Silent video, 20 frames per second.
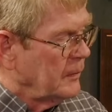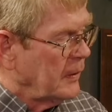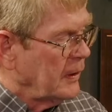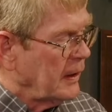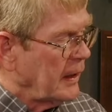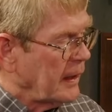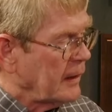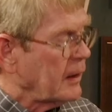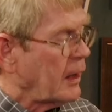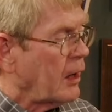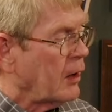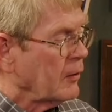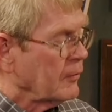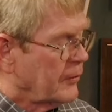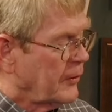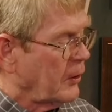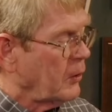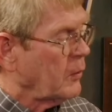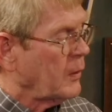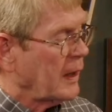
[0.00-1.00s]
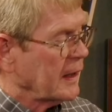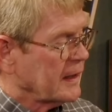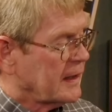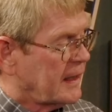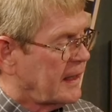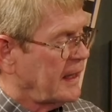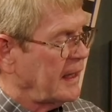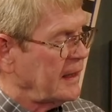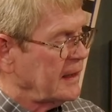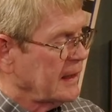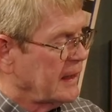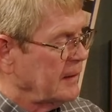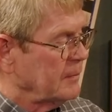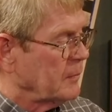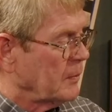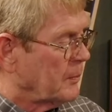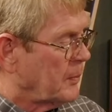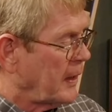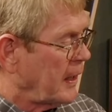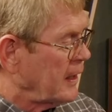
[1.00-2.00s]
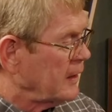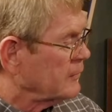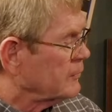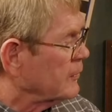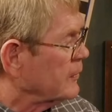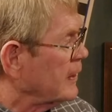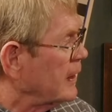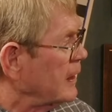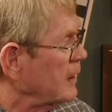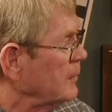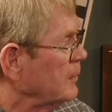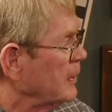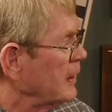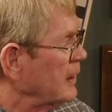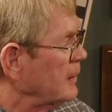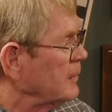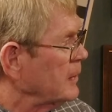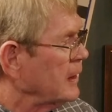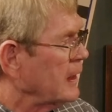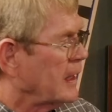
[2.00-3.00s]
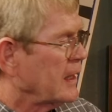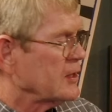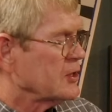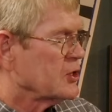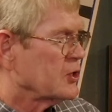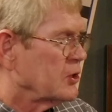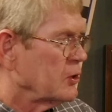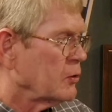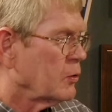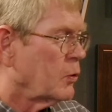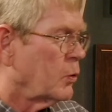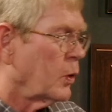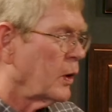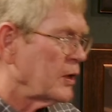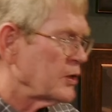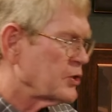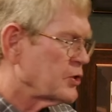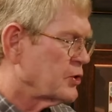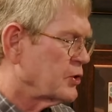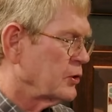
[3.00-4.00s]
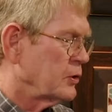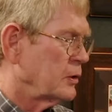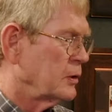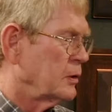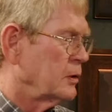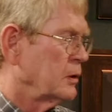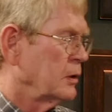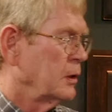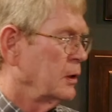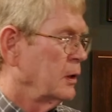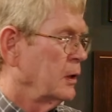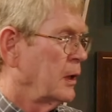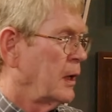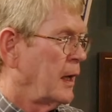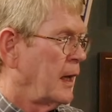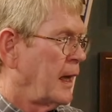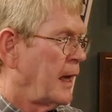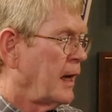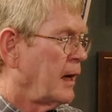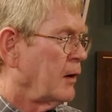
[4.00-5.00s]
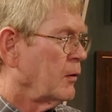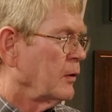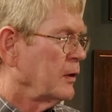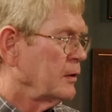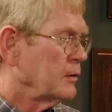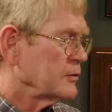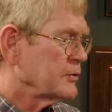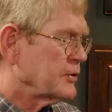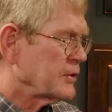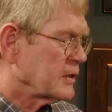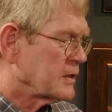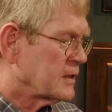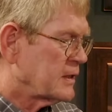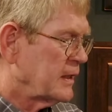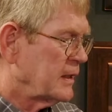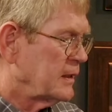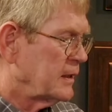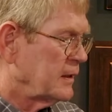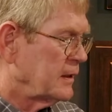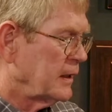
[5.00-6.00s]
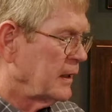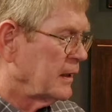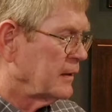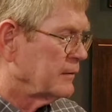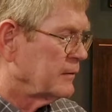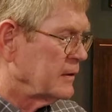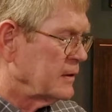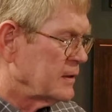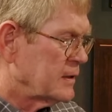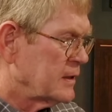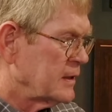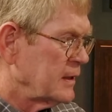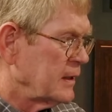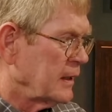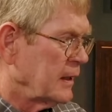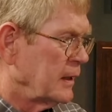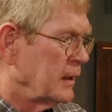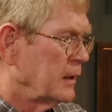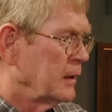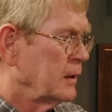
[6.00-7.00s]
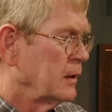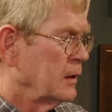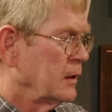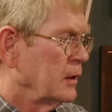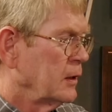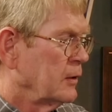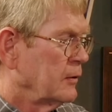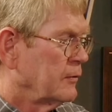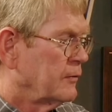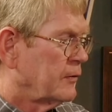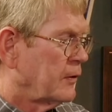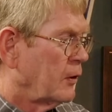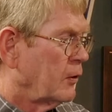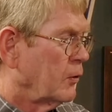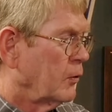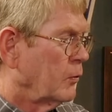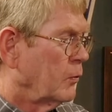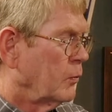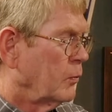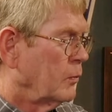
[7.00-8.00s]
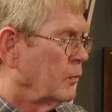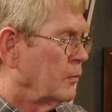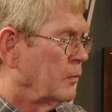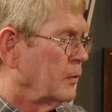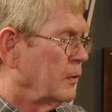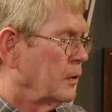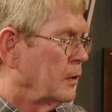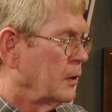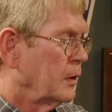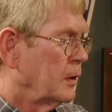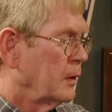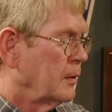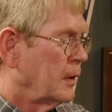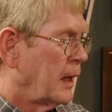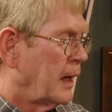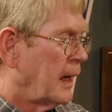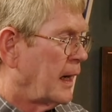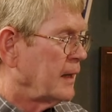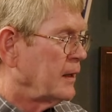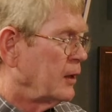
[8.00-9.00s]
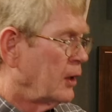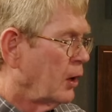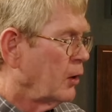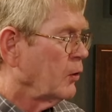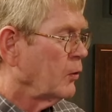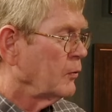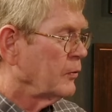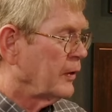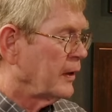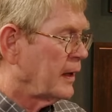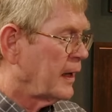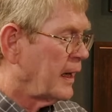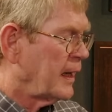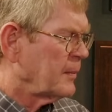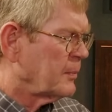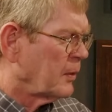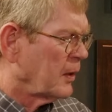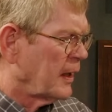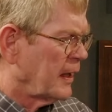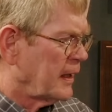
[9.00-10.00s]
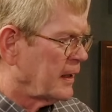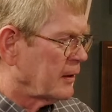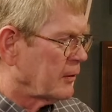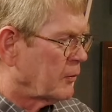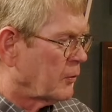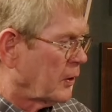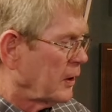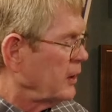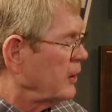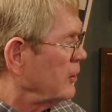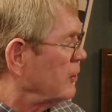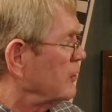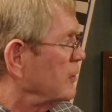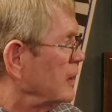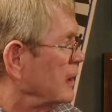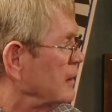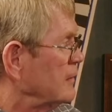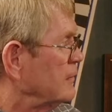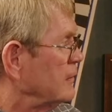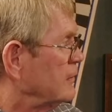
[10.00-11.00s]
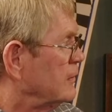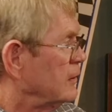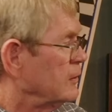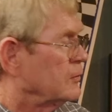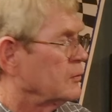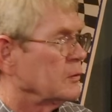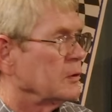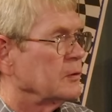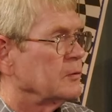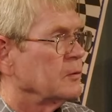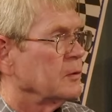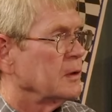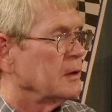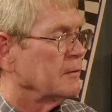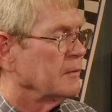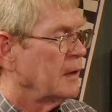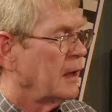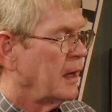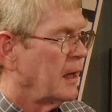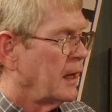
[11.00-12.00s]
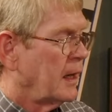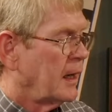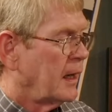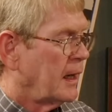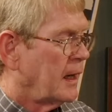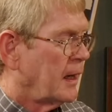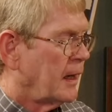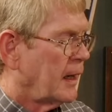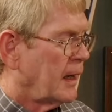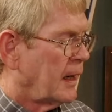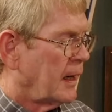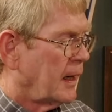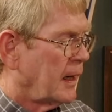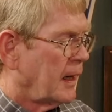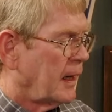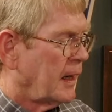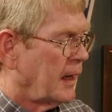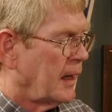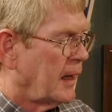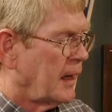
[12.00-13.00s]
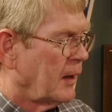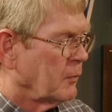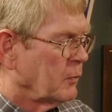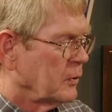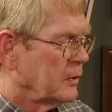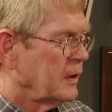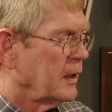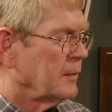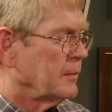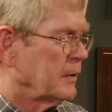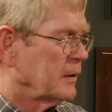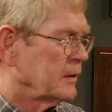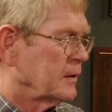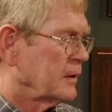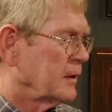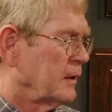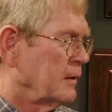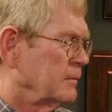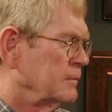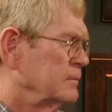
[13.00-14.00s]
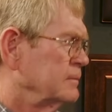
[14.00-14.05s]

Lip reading: And although I kind of give him a pass with Alabama, I still question how he'll succeed in the SEC. So I know that Heupel had a great year in the SEC in 2012. I would not make the call.